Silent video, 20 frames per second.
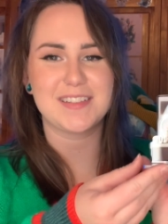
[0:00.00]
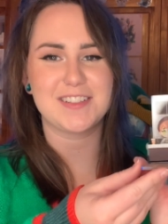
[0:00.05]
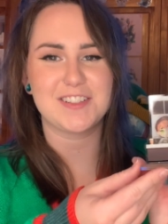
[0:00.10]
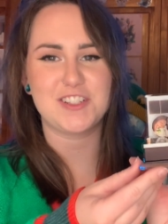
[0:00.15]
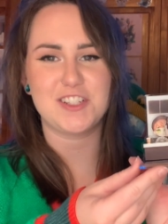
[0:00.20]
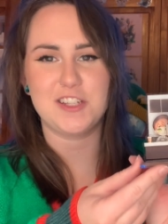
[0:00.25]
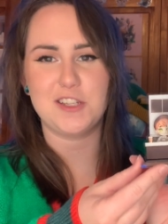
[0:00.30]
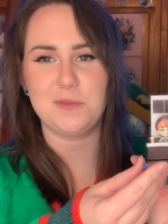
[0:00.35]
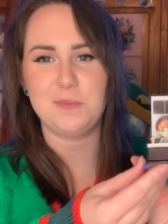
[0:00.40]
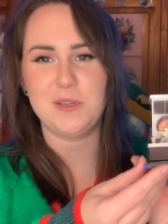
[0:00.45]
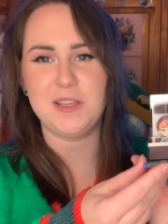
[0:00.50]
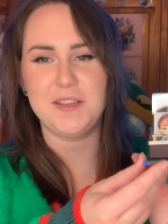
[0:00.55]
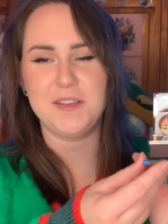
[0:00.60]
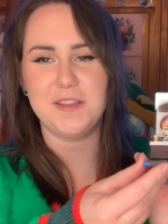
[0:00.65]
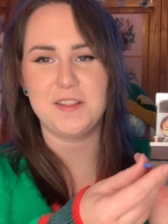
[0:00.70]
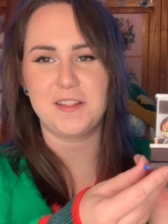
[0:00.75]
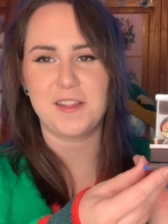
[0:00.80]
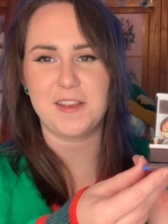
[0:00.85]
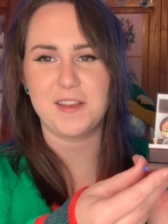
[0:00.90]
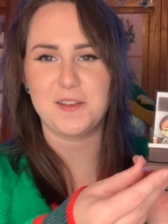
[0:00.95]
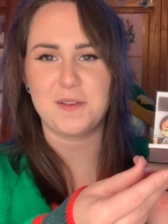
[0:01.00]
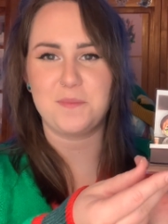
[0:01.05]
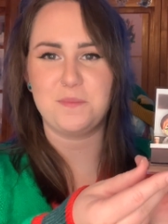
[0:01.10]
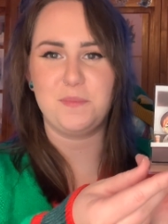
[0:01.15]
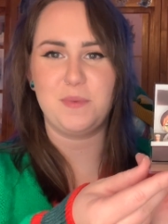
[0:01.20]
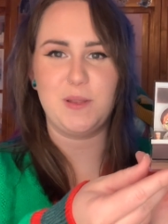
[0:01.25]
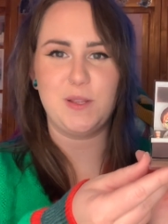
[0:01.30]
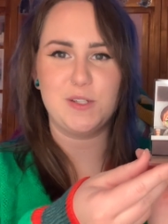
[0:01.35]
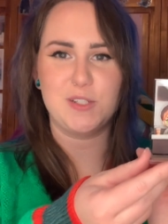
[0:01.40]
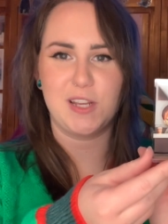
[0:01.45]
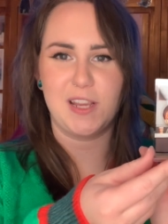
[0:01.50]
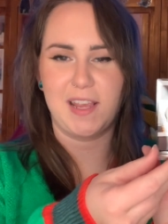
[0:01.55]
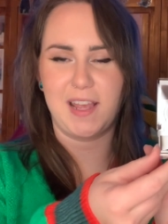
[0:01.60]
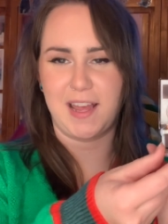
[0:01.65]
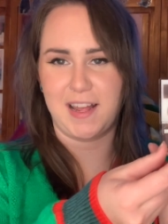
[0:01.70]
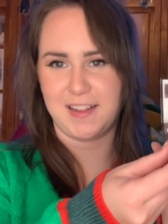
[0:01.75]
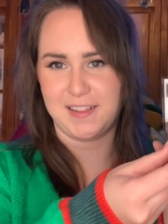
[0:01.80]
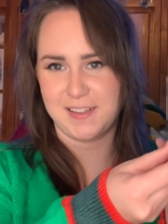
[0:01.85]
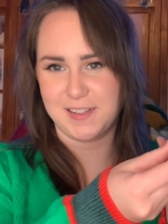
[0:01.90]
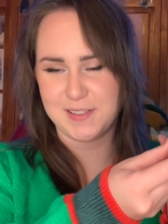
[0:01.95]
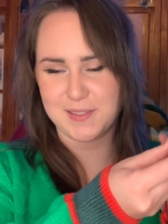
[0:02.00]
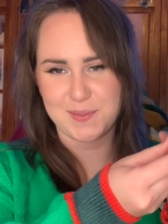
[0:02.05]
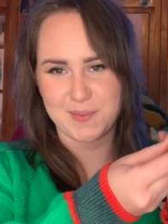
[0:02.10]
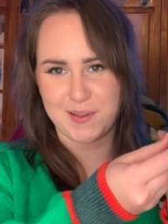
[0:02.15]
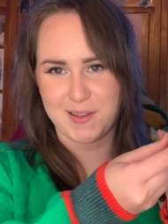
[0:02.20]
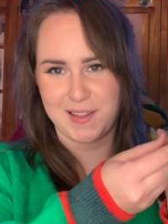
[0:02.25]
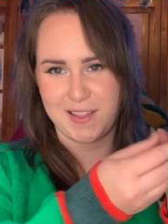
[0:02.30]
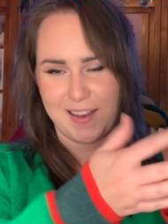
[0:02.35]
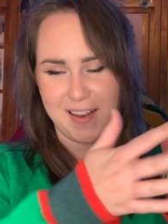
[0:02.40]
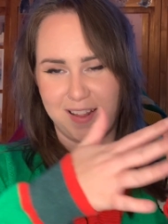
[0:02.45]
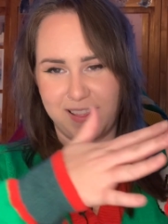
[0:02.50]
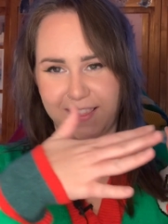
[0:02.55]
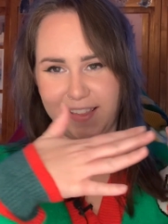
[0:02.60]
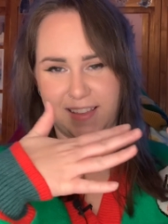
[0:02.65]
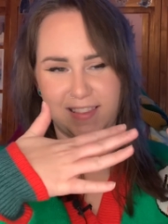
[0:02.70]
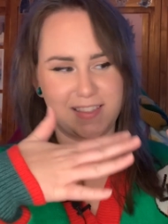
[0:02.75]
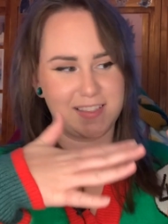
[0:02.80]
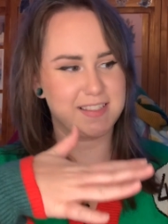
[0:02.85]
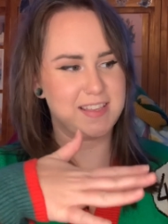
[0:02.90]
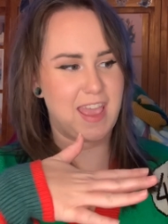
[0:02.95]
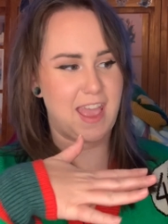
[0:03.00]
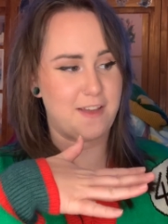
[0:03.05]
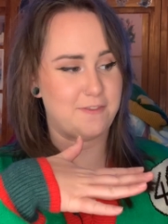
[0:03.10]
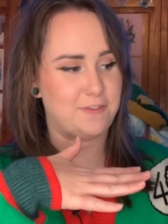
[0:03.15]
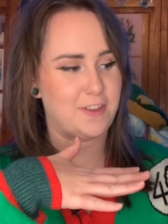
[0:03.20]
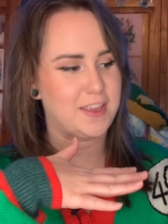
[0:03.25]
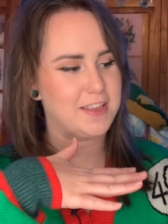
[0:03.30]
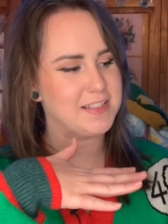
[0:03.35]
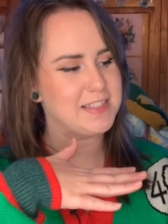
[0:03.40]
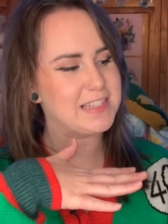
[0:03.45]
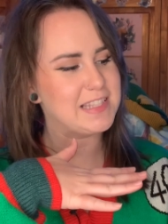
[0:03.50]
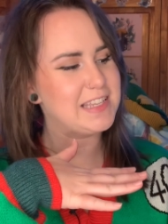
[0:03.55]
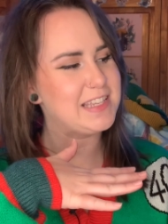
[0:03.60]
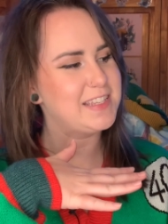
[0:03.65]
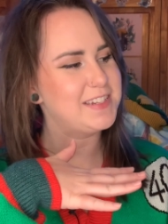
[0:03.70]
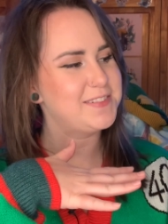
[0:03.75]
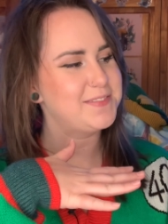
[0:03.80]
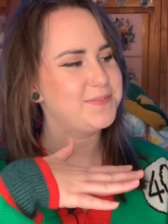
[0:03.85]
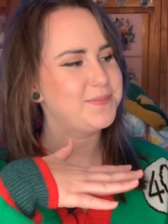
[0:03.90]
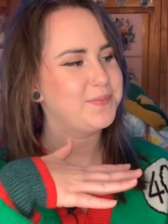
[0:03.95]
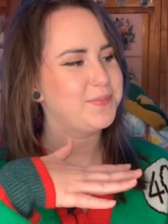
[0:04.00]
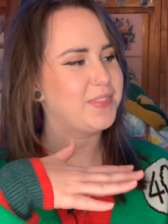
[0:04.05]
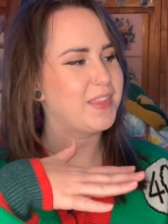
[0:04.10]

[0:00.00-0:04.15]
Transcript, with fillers: chibi like BJ Alex one and like this cafe scene.